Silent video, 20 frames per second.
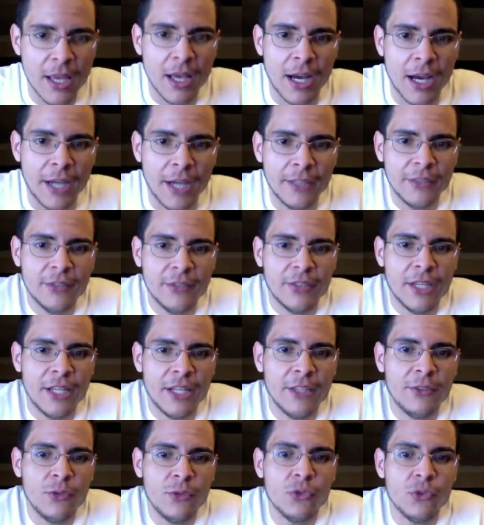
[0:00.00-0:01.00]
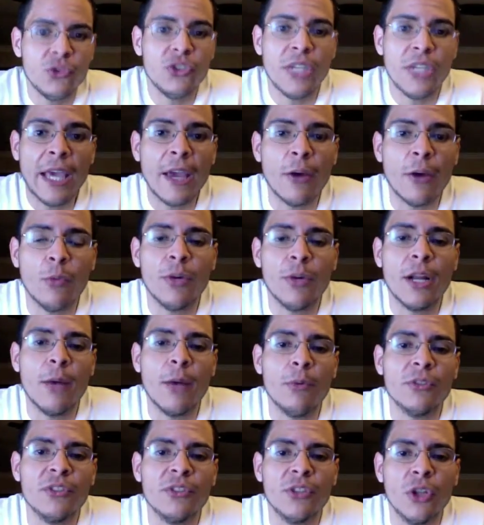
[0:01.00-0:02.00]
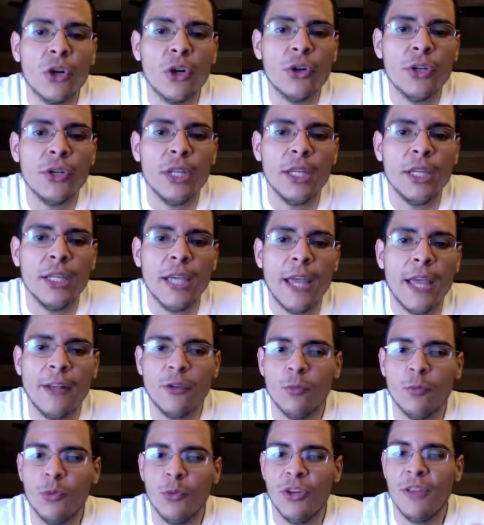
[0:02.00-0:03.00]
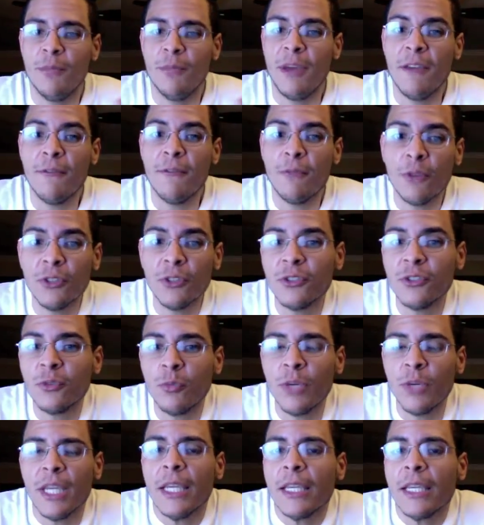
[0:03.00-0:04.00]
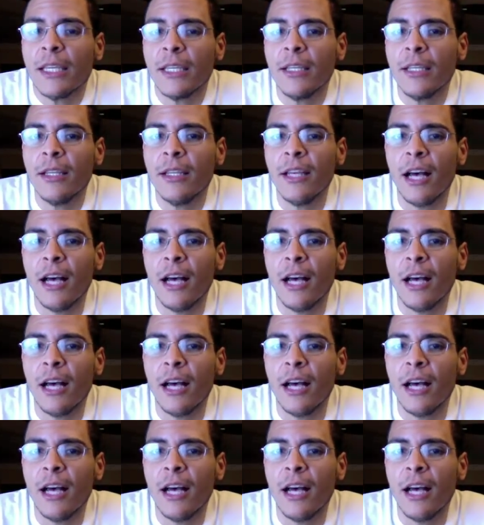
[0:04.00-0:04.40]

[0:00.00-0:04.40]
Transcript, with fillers: I decided to share what I was learning, and within my first week,